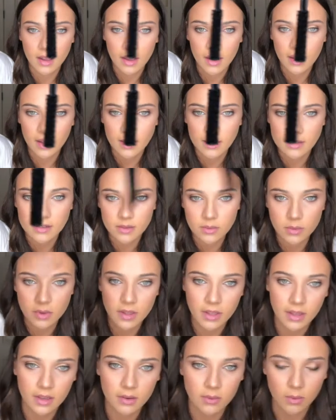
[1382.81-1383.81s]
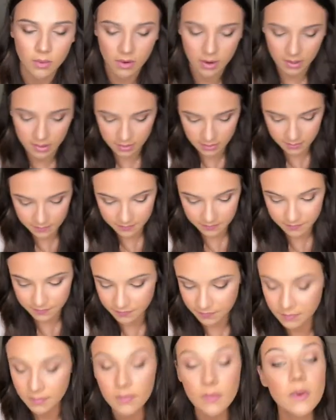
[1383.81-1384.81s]
it has a really good wand.
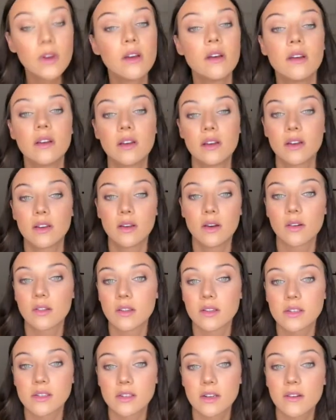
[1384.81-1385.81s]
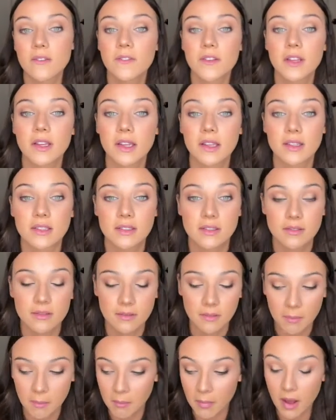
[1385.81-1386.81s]
Y'all, this stuff is
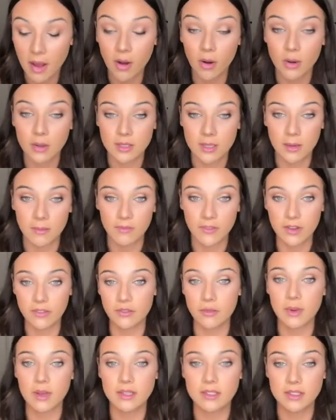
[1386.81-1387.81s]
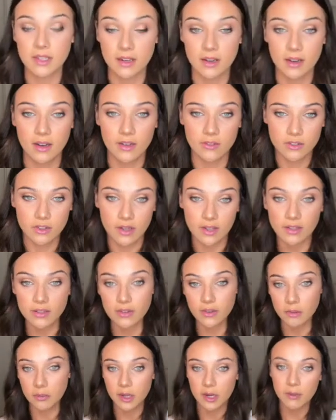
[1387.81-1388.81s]
my all-time favorite mascara. I've tried
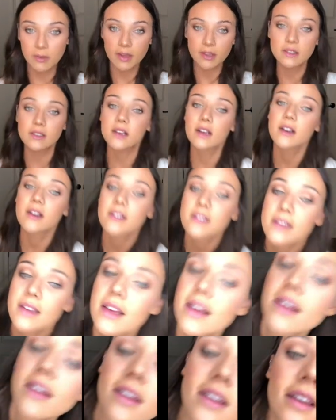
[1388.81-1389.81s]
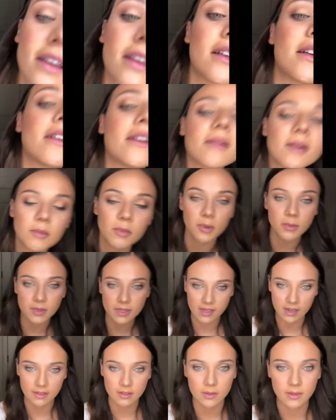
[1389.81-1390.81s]
so many mascaras, and I'm
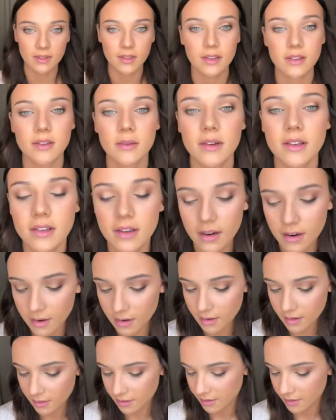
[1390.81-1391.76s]
obsessed with this mascara.